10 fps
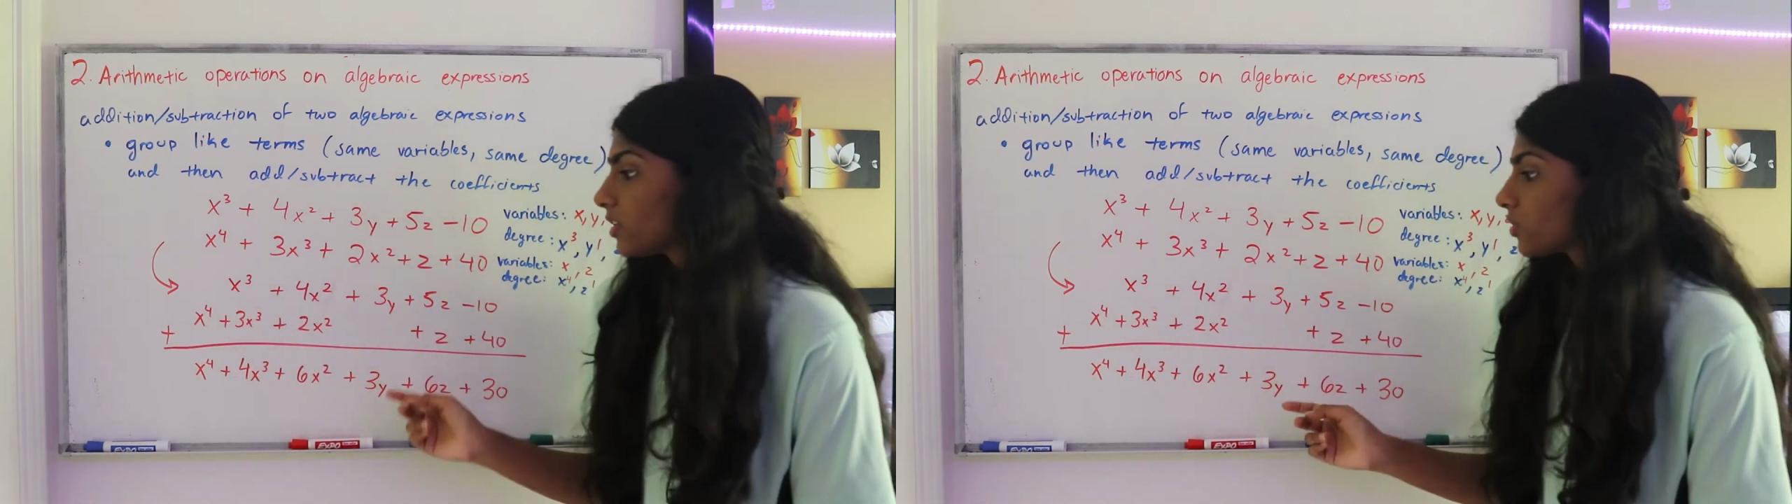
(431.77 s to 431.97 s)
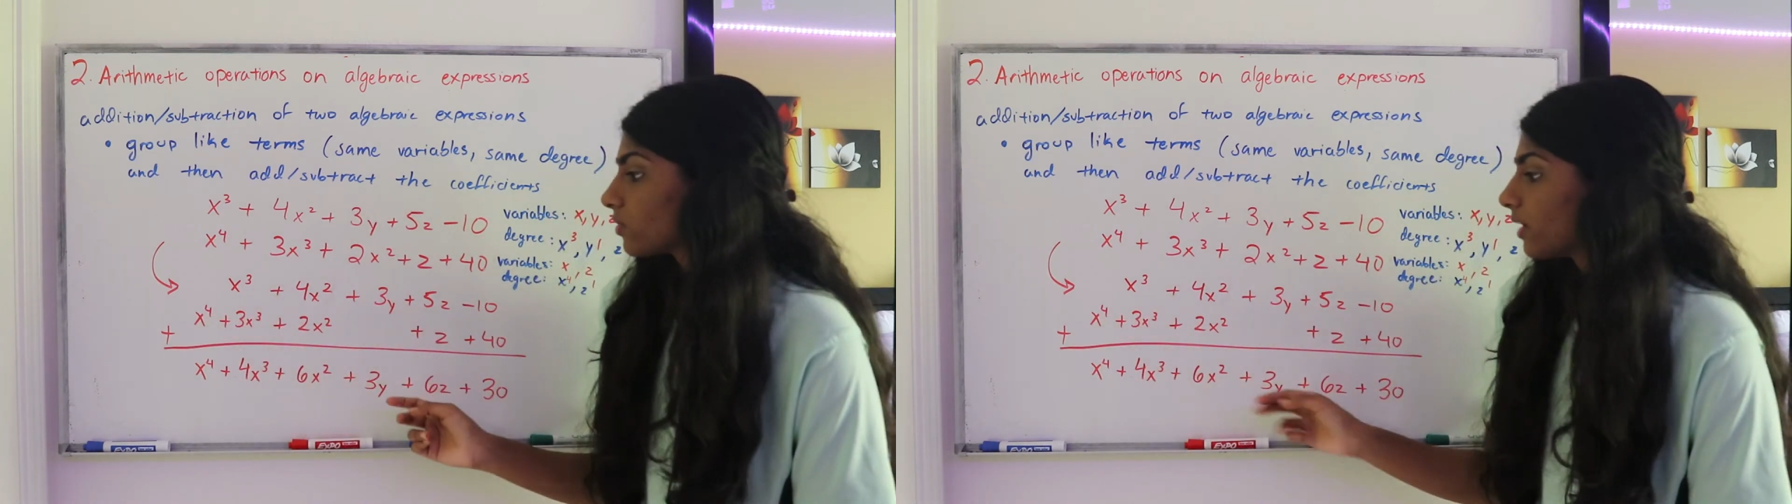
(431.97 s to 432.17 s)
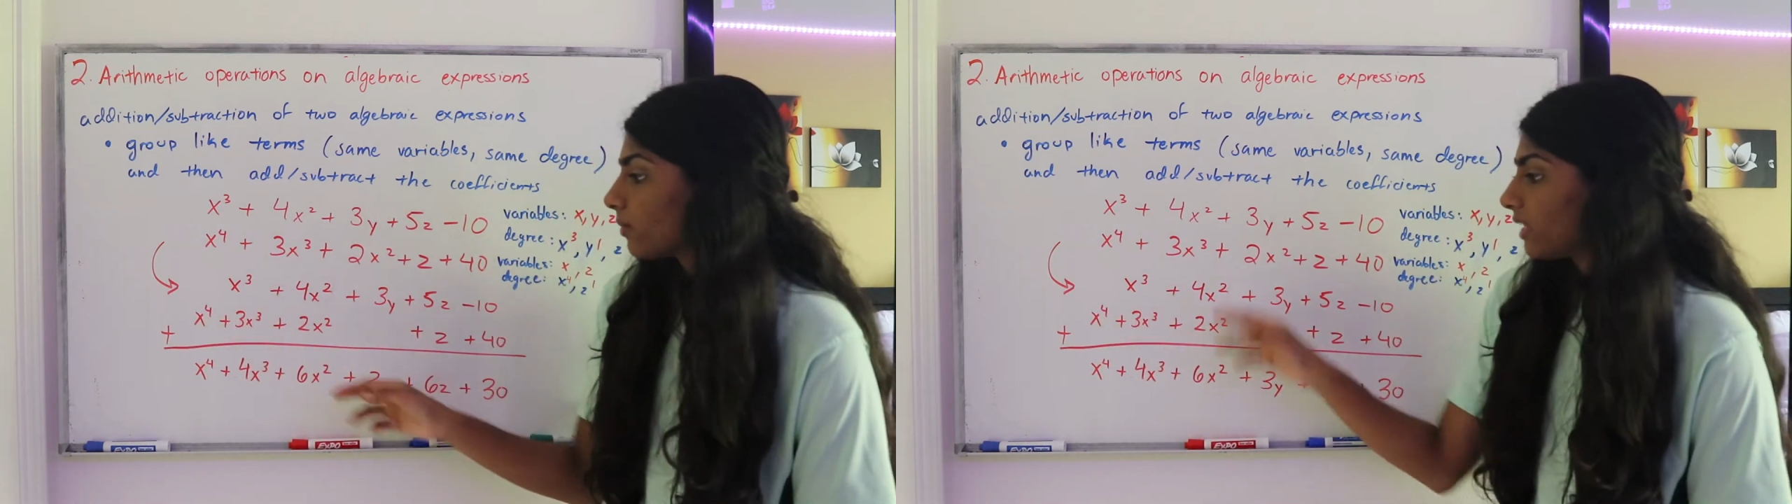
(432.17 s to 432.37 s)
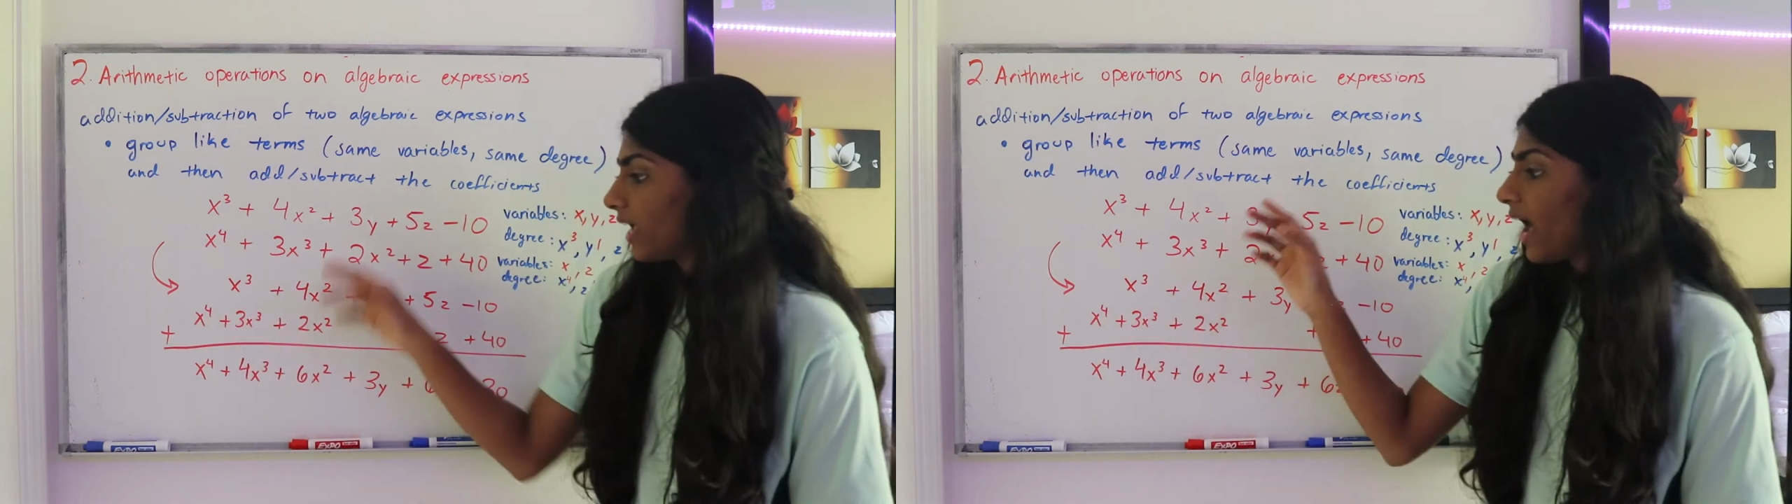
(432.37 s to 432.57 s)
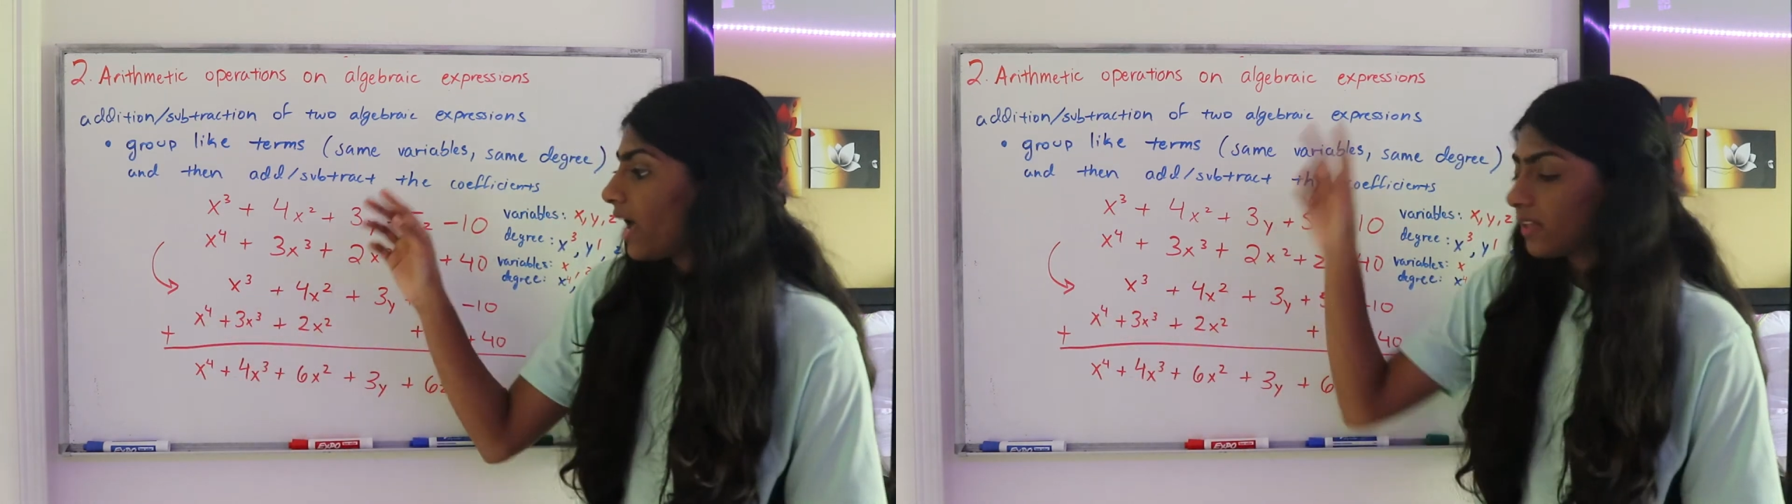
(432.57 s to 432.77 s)
so that when they
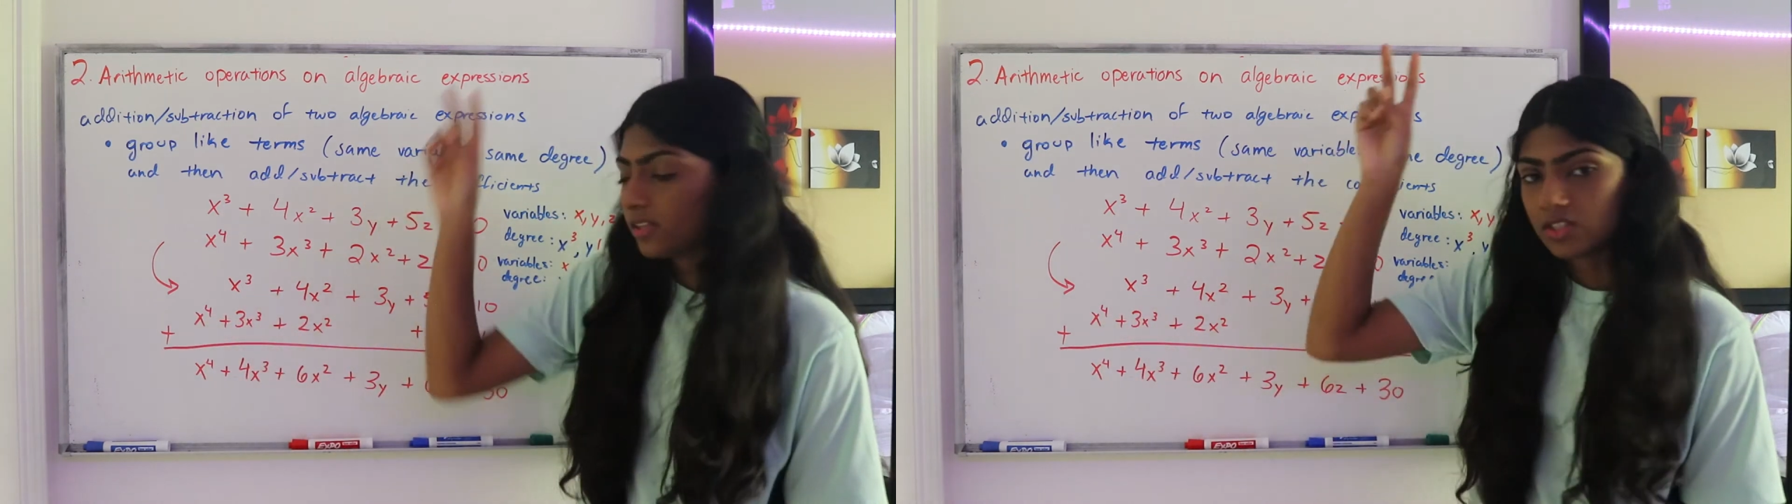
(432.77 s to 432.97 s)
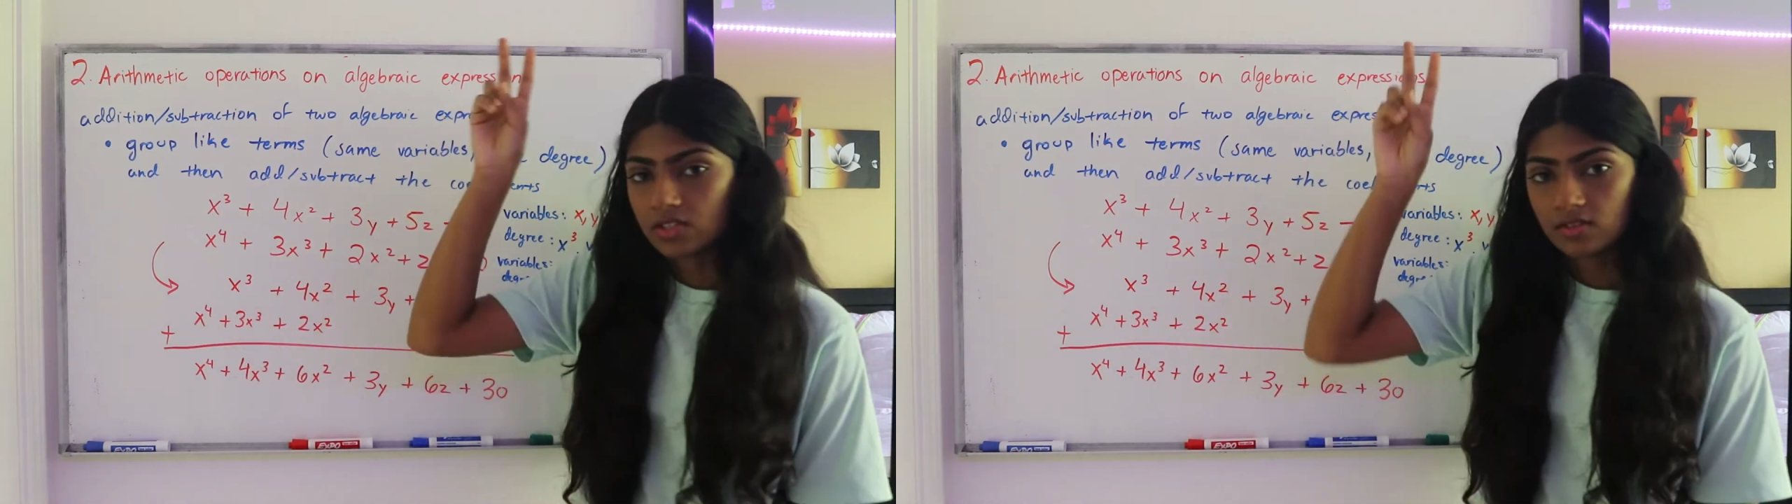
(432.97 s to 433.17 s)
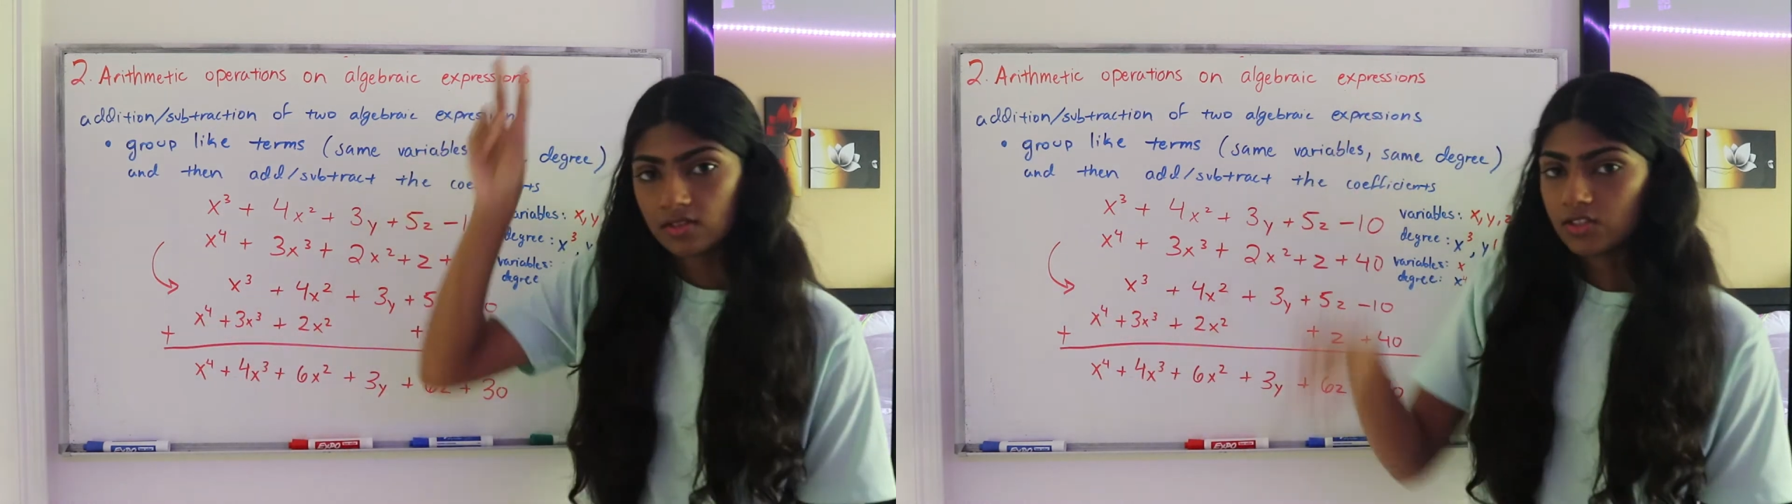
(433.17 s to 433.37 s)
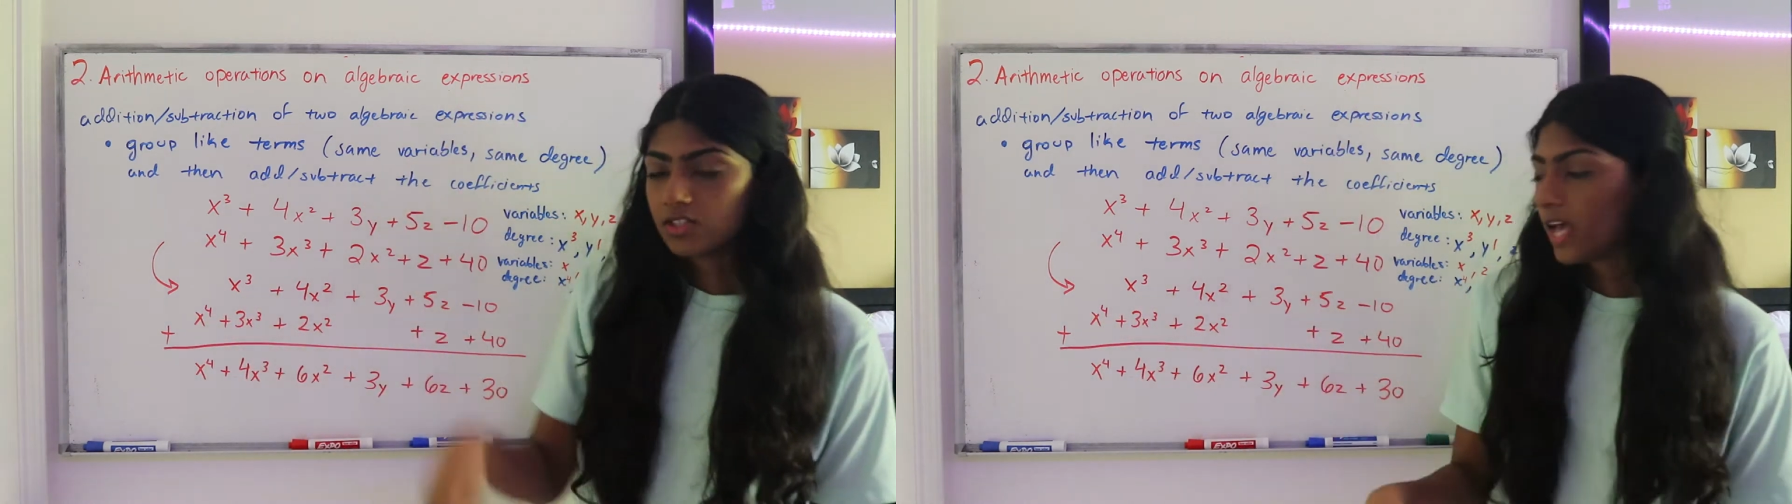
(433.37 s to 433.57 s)
add, you're just